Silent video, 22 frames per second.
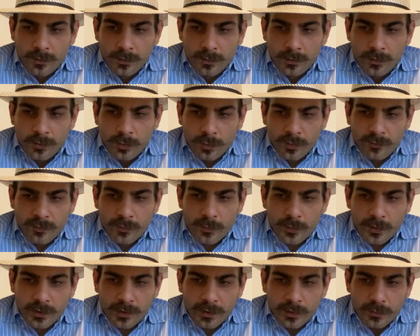two of them
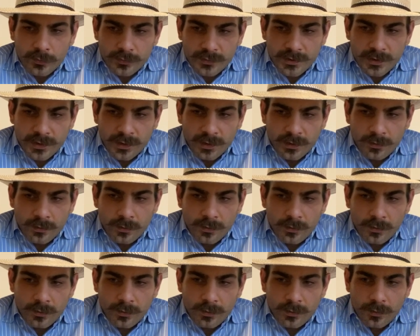are goatskin,
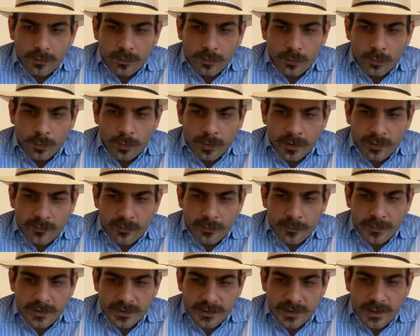one of
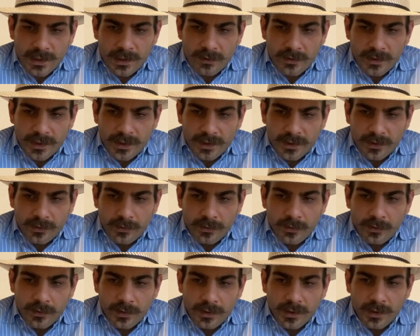them is cowhide,
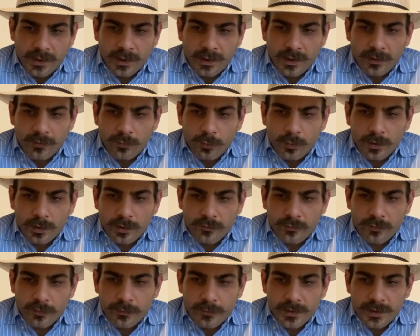and one of
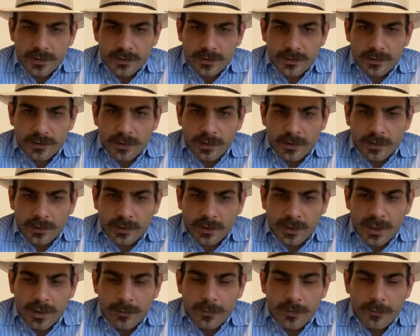them is
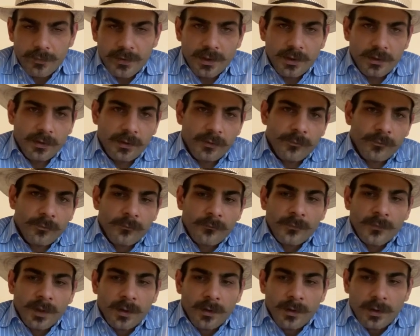Cayman belly.
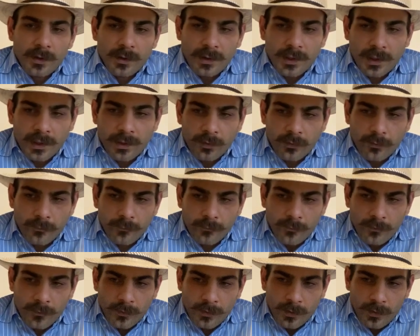Now,
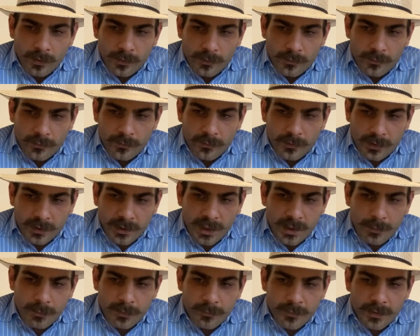the
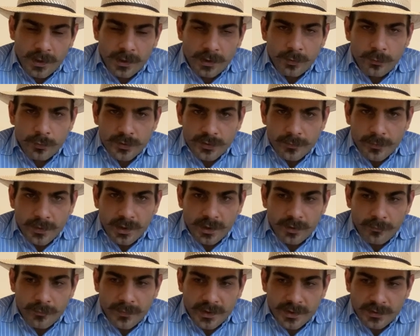Cayman belly was made
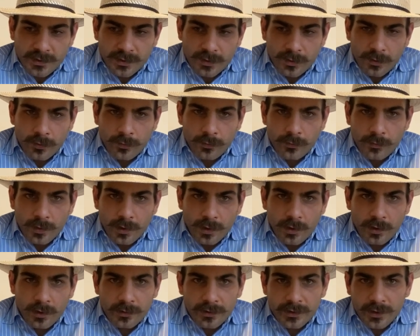in Mexico.
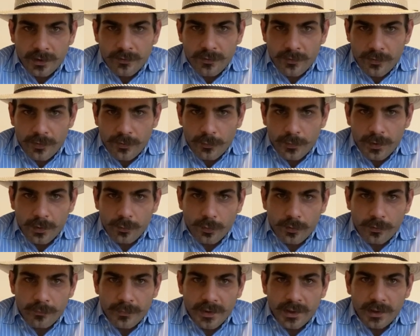All the other three
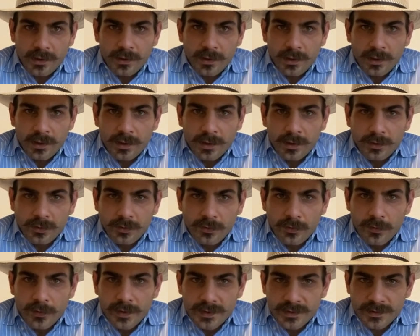were made in
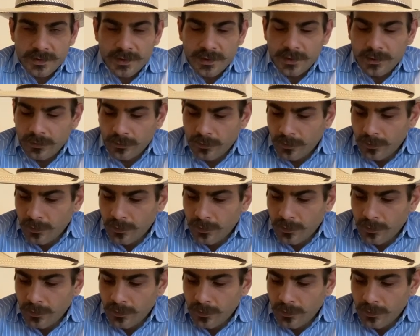USA.